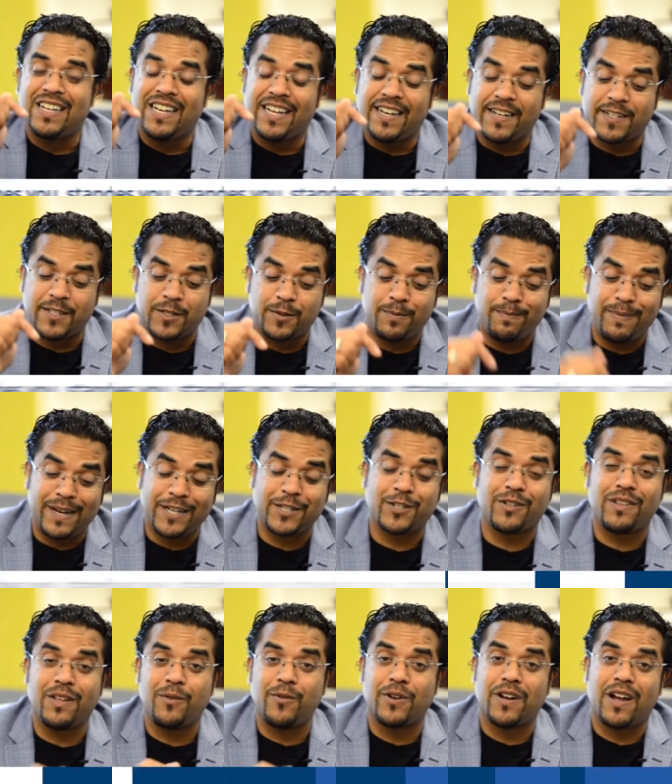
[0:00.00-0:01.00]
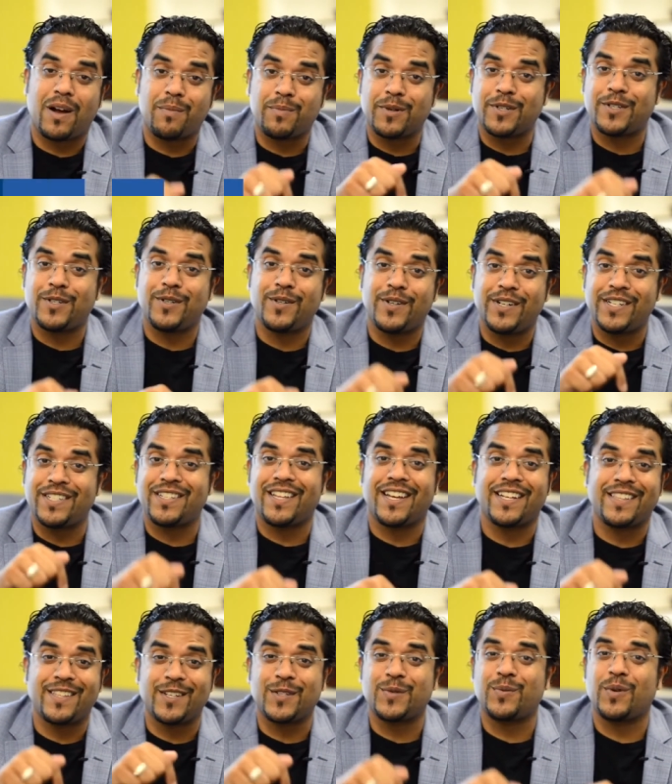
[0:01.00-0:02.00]
And especially when opportunities
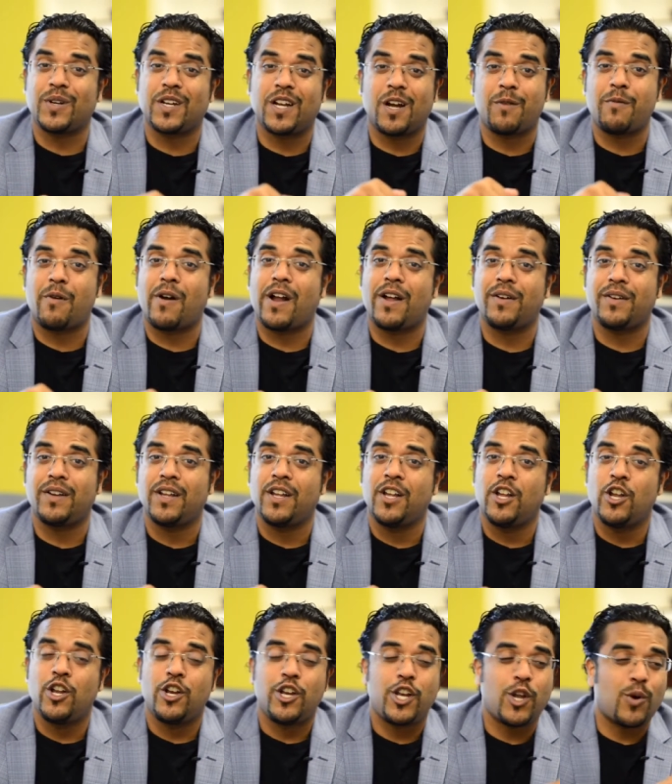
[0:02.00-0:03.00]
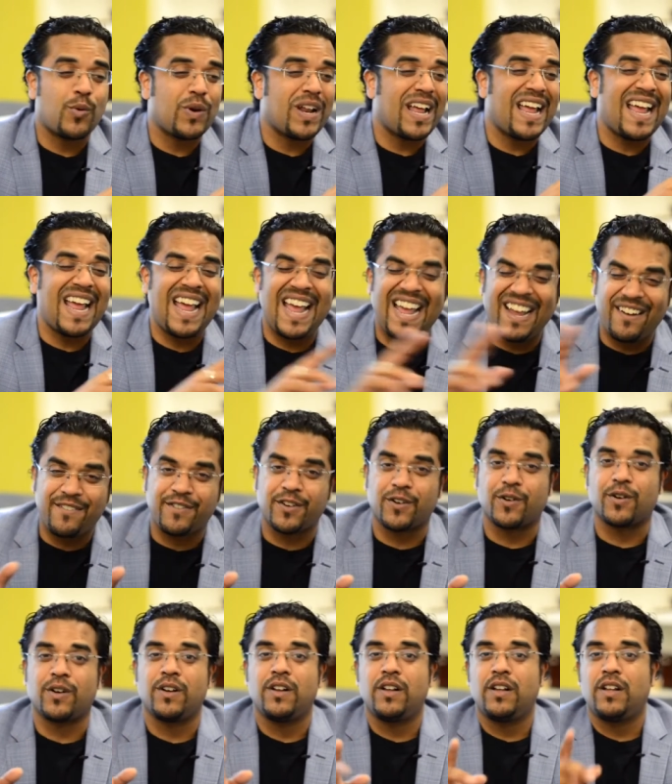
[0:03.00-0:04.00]
like this one come around, don't
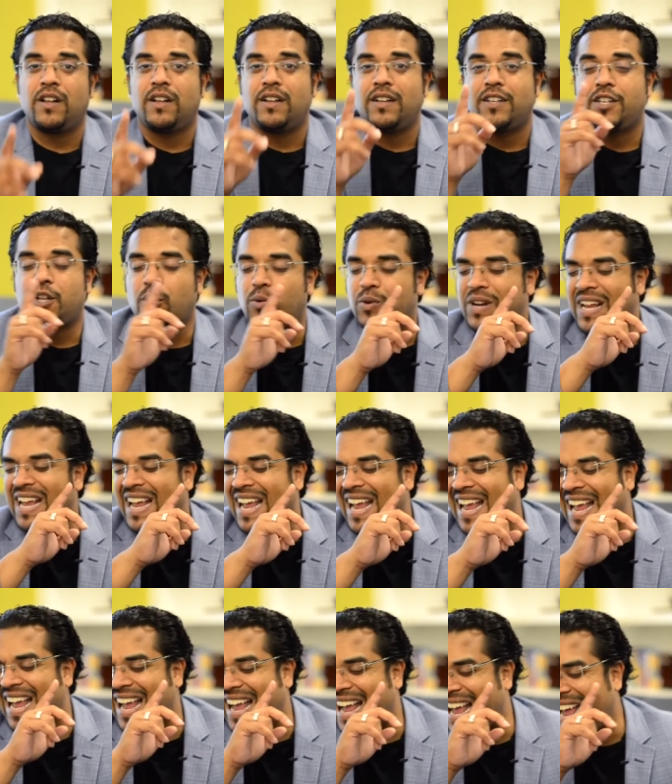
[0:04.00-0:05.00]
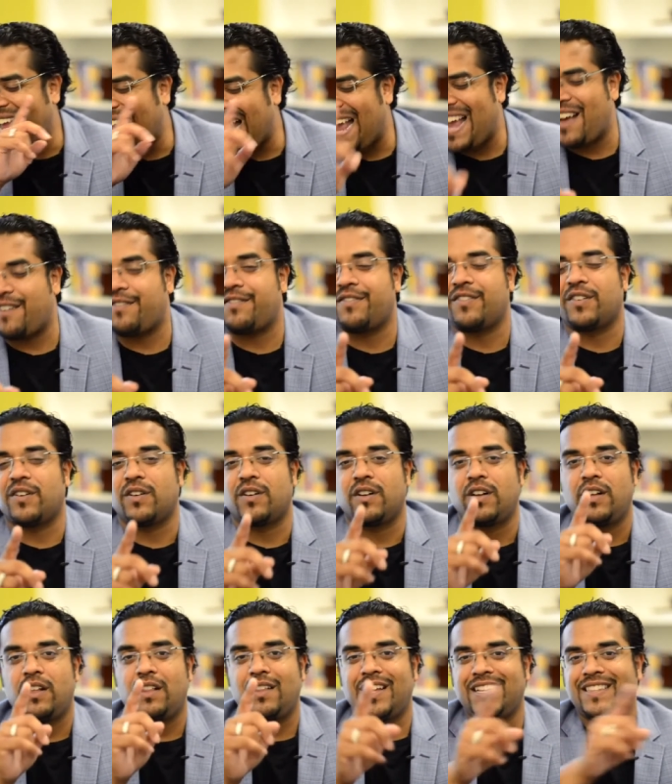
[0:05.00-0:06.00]
ever, don't ever
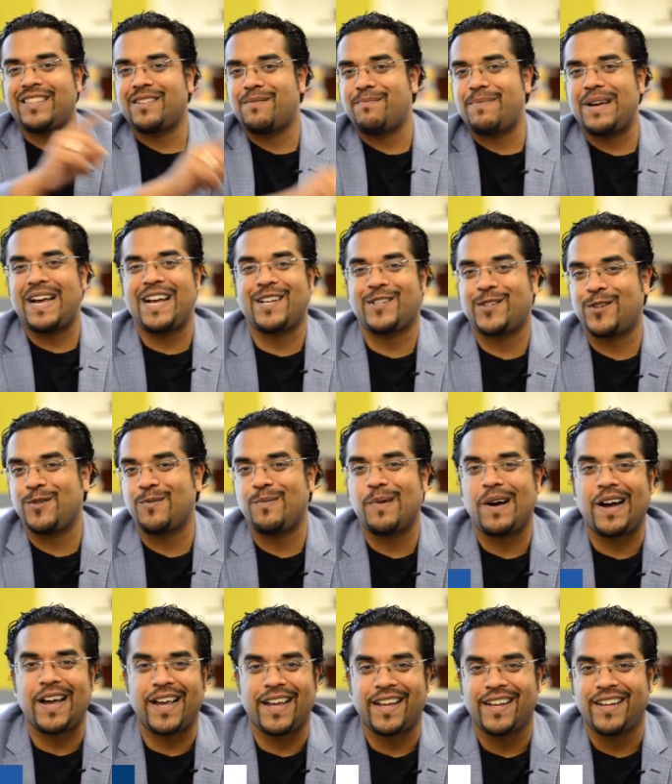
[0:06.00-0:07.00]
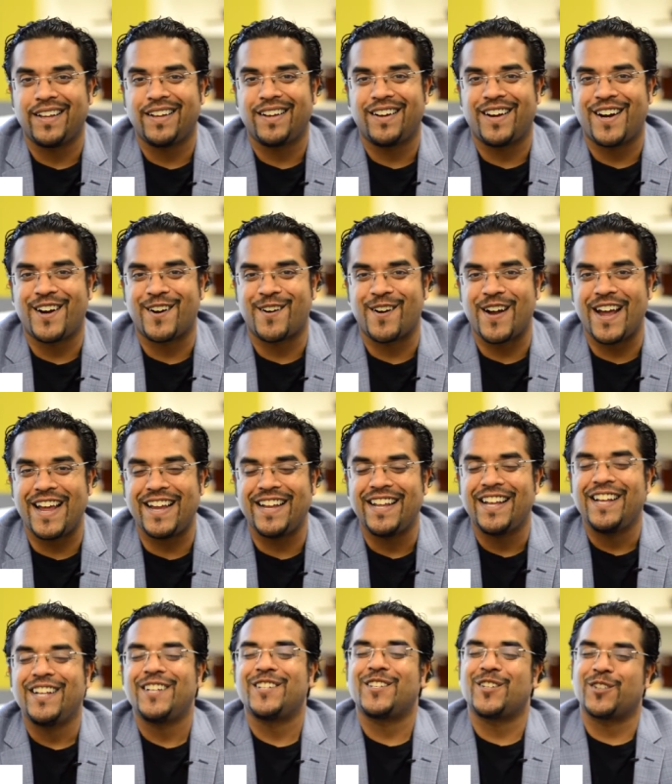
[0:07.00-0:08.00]
let them pass you by. All right?
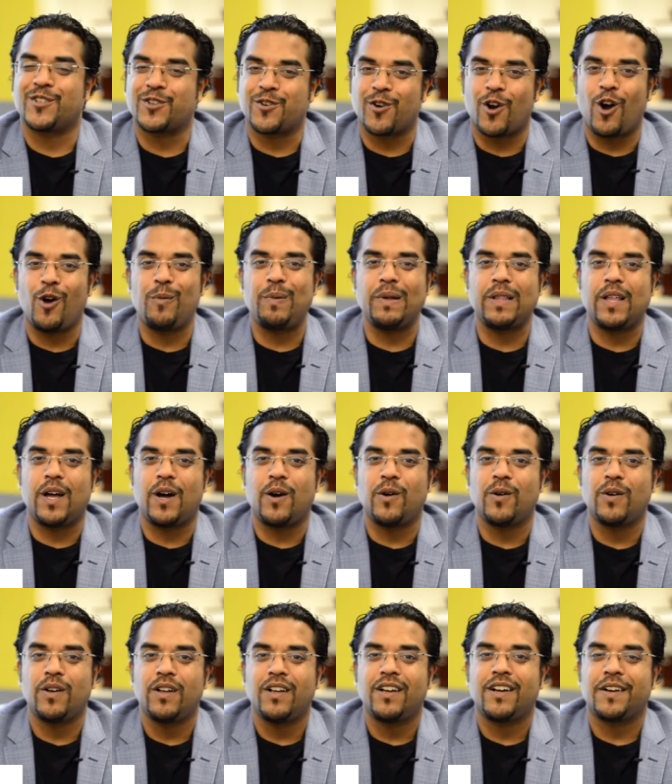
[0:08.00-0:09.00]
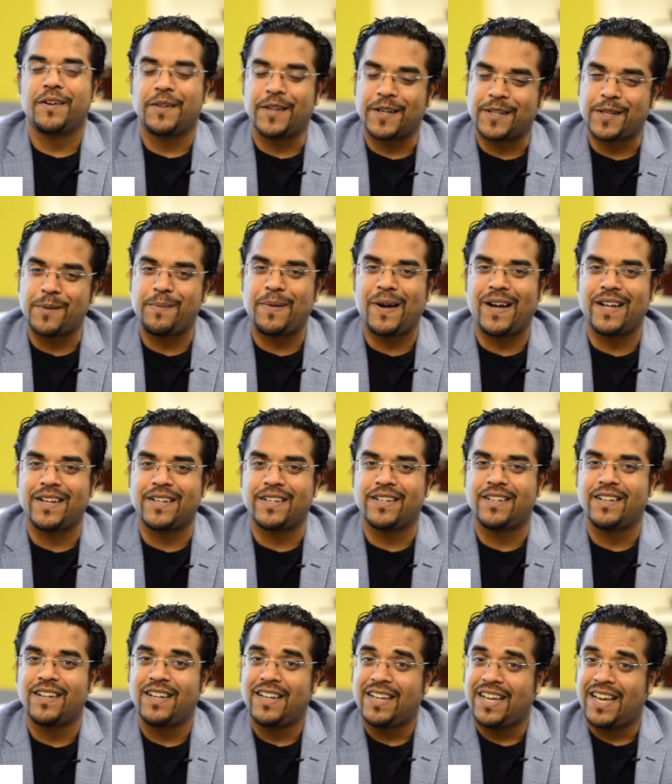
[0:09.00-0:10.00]
So scroll below, click the
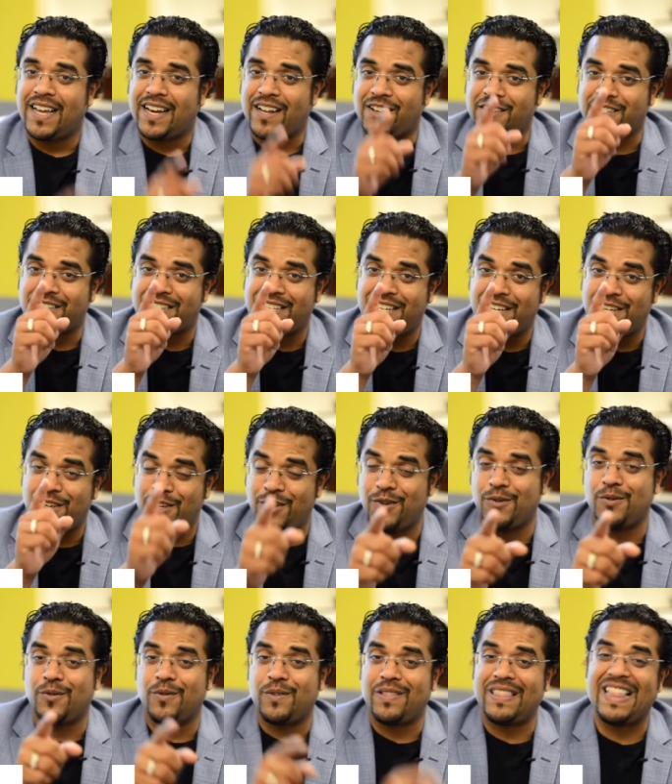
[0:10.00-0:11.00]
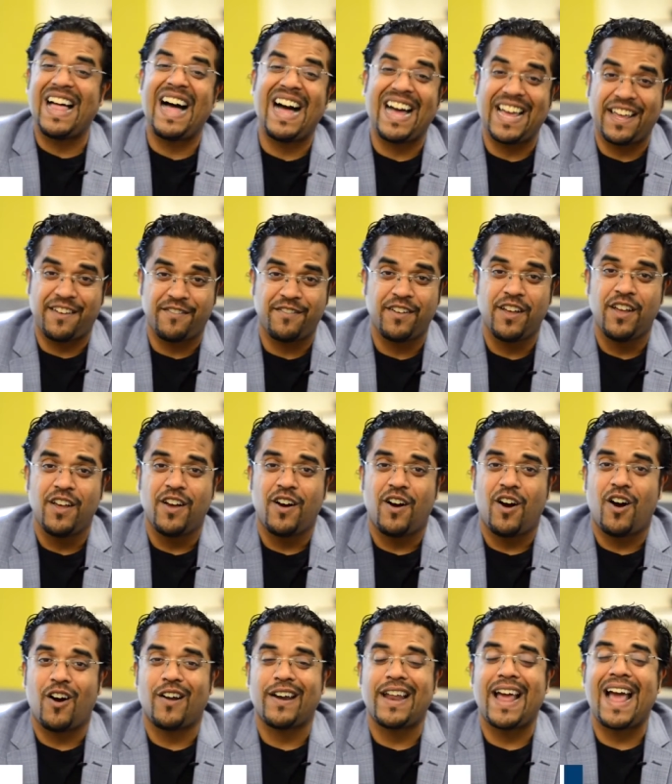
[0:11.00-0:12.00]
button, and I'll see you live
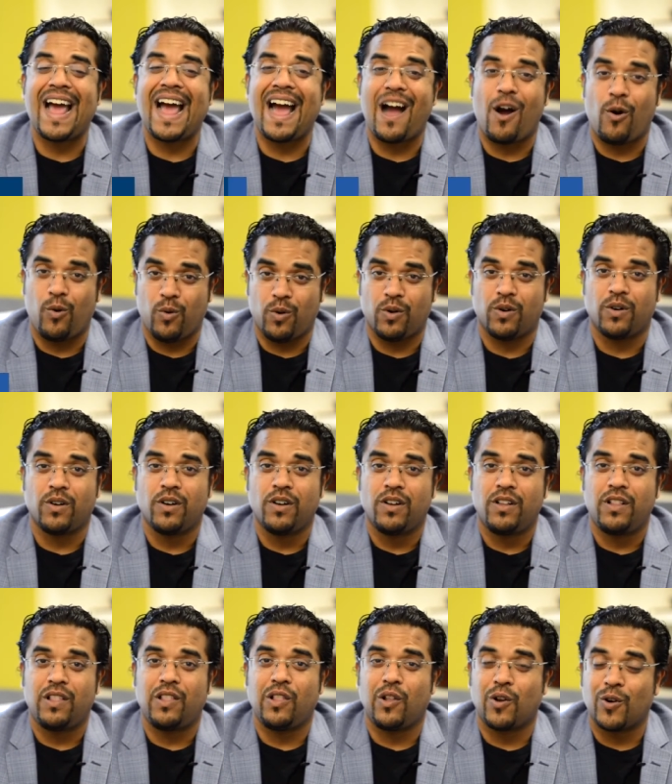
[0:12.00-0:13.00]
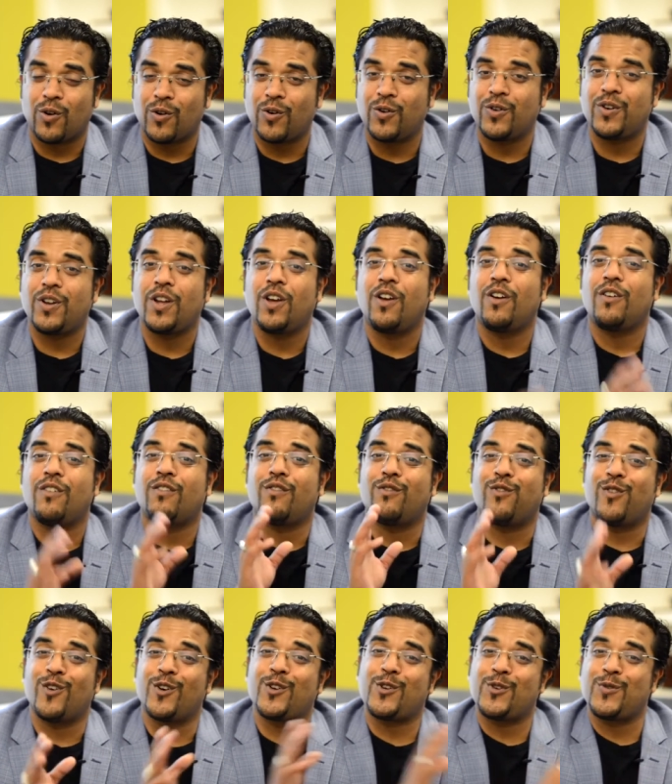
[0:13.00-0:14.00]
on our Lurn
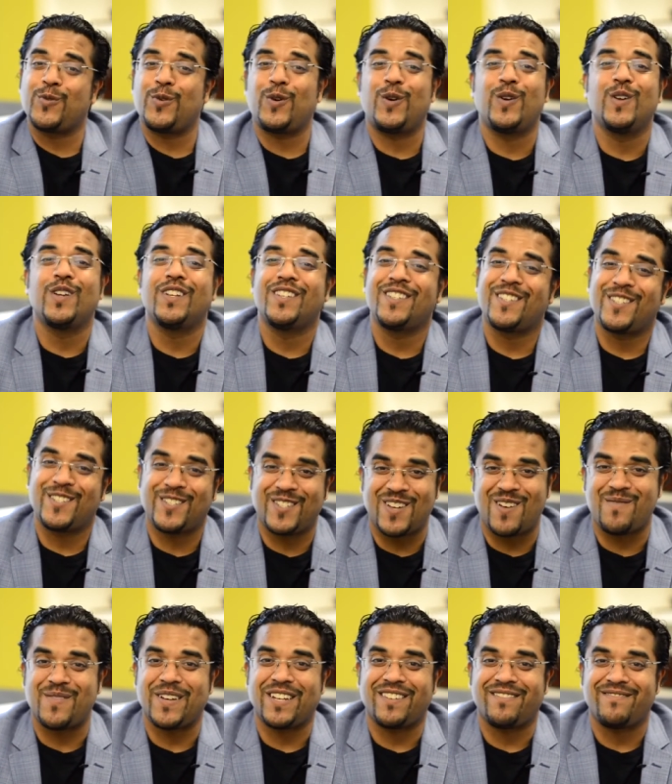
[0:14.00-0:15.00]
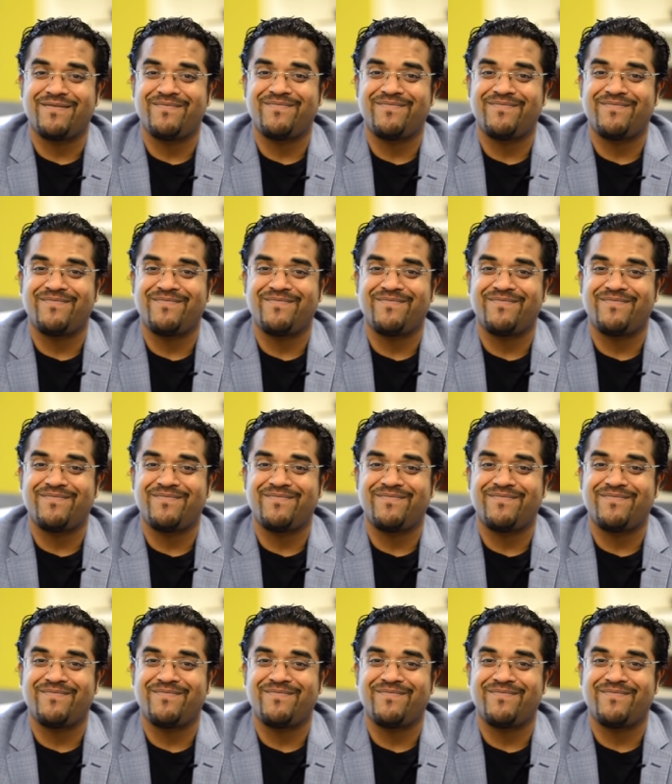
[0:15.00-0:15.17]
virtual summit.